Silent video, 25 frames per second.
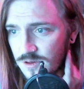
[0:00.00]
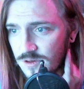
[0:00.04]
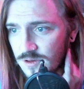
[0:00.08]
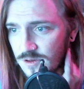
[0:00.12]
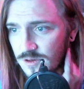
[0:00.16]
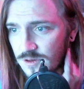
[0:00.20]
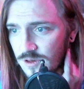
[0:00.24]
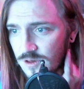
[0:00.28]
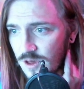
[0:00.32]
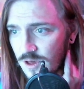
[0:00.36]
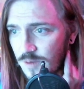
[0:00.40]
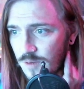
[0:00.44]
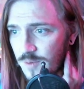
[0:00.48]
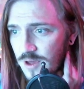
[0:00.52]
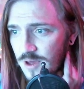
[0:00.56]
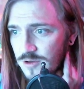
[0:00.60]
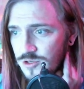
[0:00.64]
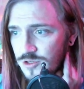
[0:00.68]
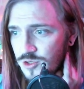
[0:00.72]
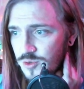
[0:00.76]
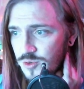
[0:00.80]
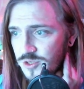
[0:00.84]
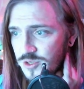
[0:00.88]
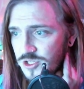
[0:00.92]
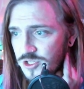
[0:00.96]
come out
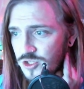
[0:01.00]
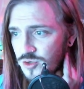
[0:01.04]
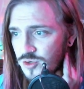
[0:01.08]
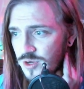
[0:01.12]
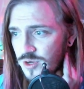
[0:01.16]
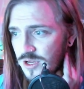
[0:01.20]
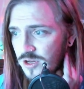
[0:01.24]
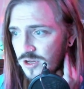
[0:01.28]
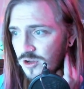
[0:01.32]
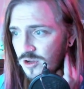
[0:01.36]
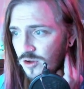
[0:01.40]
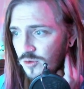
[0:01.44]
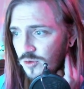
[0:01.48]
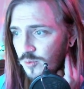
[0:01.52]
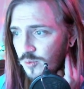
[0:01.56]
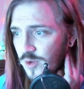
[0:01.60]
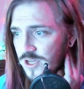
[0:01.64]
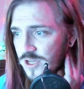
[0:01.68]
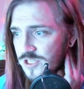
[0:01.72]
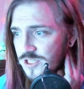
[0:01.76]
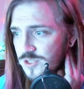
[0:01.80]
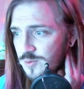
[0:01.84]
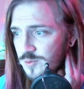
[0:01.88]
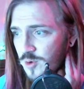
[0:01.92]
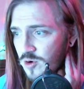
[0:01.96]
to a street called
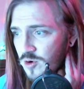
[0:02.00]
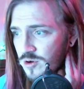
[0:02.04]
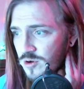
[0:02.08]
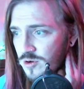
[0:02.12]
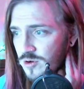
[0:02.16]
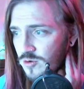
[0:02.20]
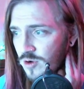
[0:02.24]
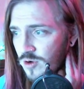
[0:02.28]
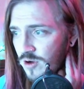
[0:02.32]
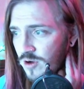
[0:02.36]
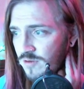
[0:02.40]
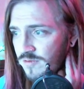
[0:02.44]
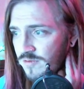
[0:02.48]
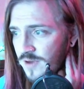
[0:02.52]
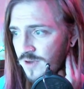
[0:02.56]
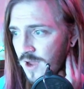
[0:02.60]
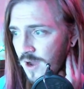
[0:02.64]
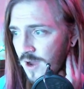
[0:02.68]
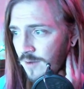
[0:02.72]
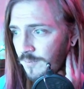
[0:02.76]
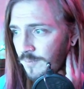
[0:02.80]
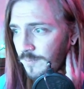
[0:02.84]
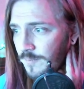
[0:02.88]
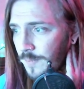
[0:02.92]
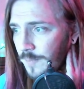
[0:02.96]
Westbourne Grove
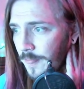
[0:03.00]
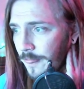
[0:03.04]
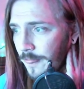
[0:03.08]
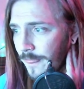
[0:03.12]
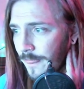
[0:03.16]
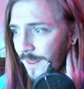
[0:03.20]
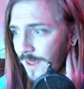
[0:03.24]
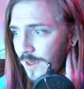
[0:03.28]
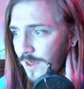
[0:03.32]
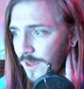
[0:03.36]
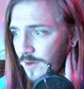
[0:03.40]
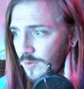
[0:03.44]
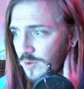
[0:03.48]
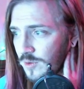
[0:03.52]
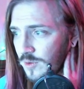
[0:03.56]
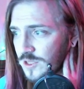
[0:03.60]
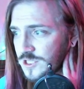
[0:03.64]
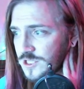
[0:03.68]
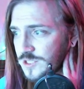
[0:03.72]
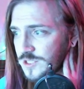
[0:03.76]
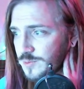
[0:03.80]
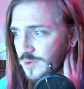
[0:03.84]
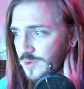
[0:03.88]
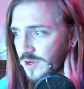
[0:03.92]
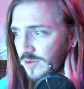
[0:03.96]
now, with a
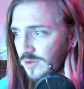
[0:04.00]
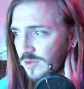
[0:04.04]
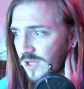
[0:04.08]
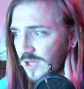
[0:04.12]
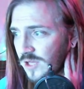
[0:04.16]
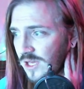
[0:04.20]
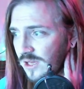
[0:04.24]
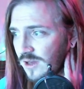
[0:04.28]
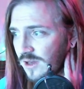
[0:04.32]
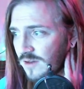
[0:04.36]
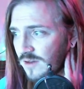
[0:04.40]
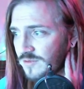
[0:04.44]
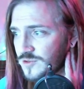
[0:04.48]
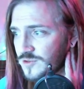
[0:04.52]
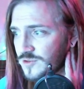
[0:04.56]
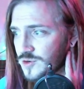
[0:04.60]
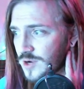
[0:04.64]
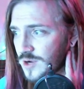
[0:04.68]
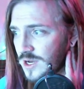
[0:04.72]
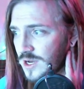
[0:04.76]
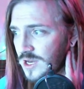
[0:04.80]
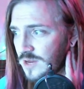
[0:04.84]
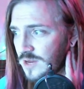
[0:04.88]
sprinkling of trendy